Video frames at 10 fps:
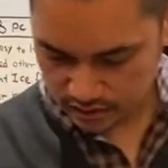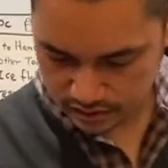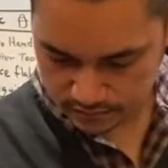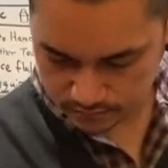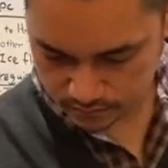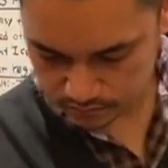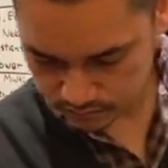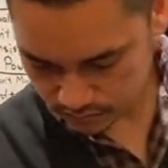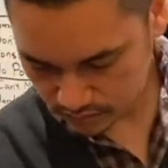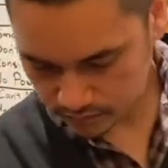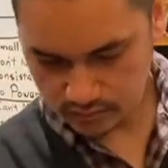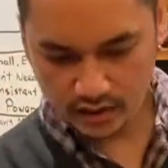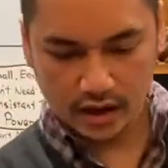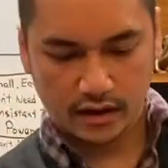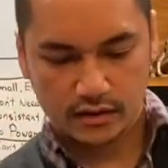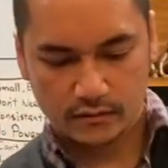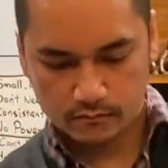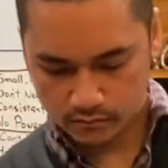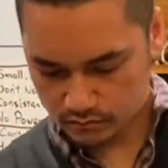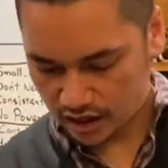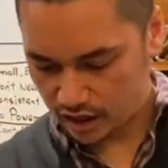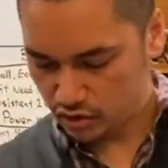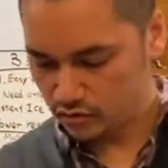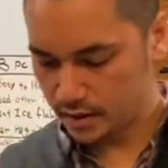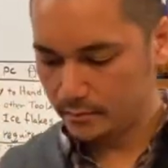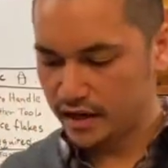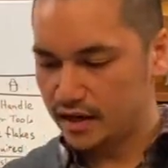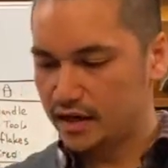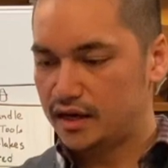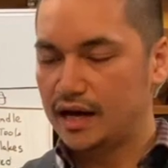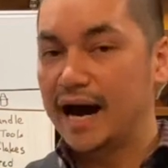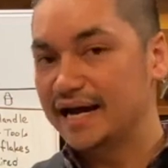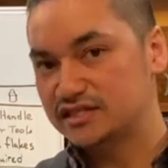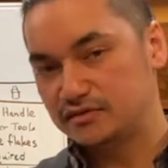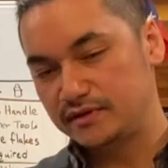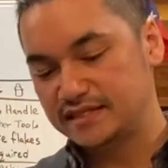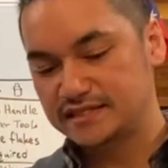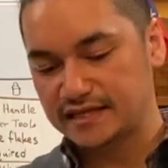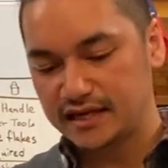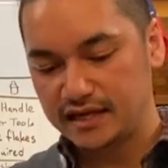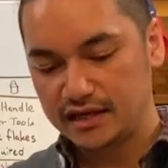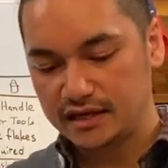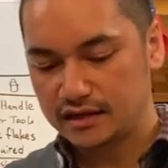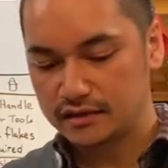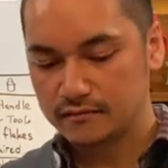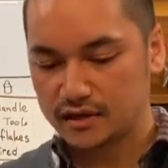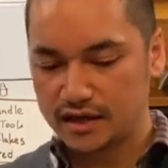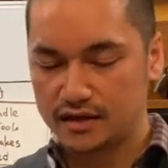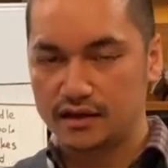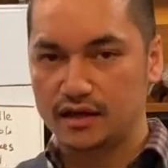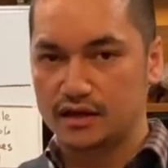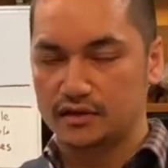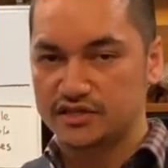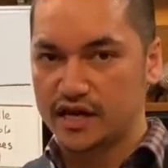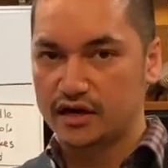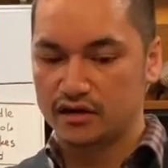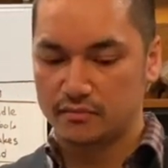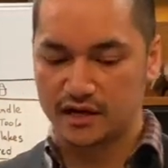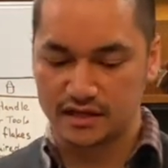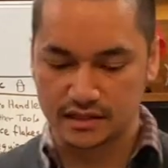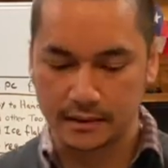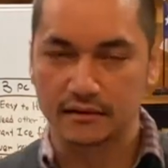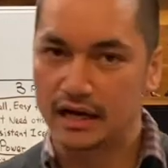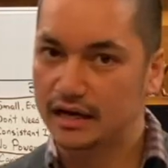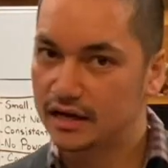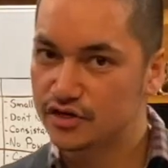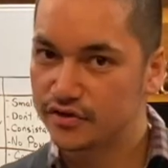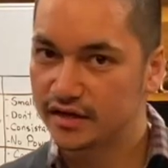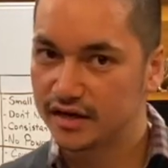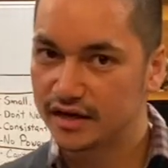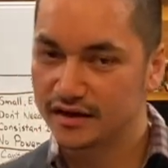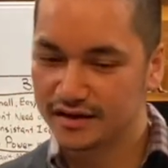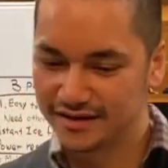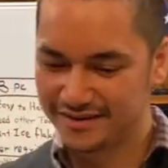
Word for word: I don't want my ice to be sitting in the shaker because I'm, I'm gonna drink it.